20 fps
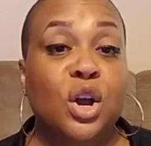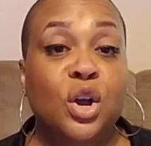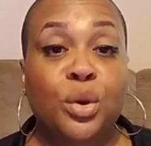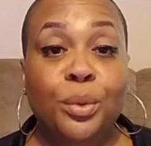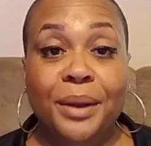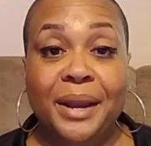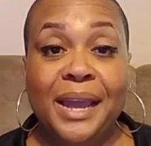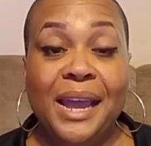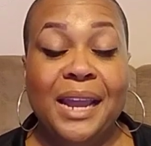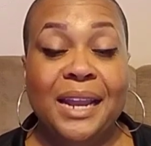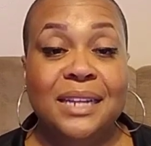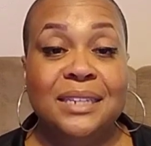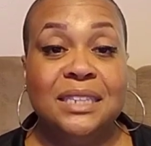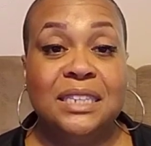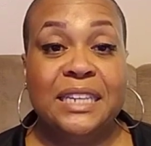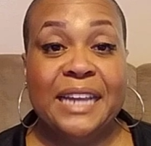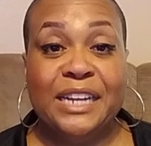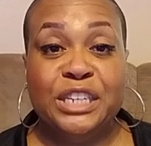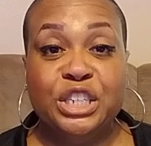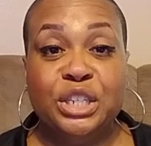go ahead and
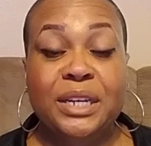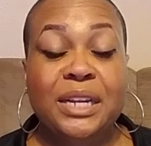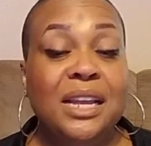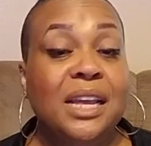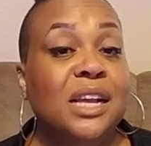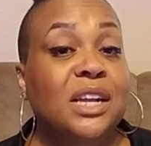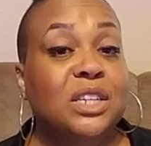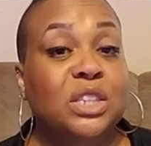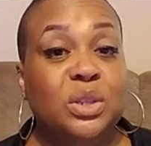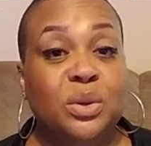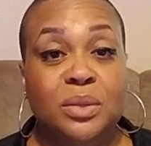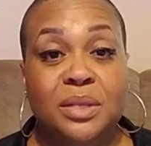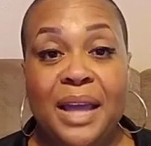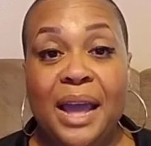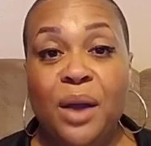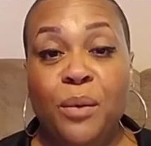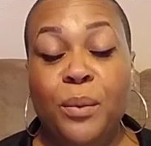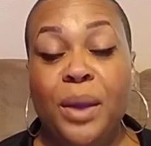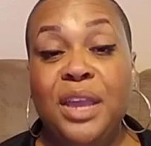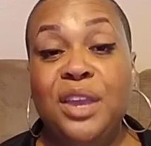schedule it, so
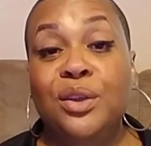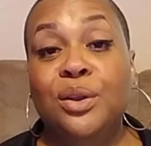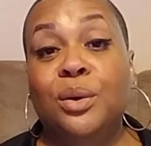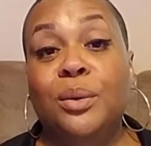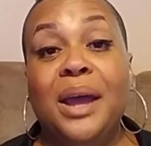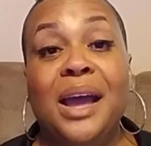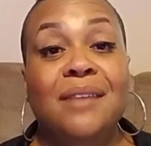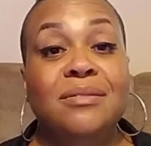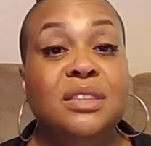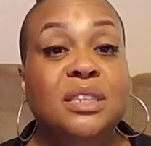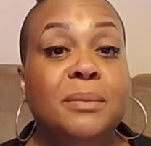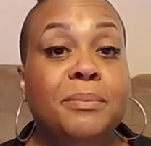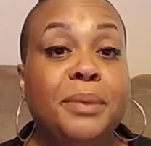that way you don't have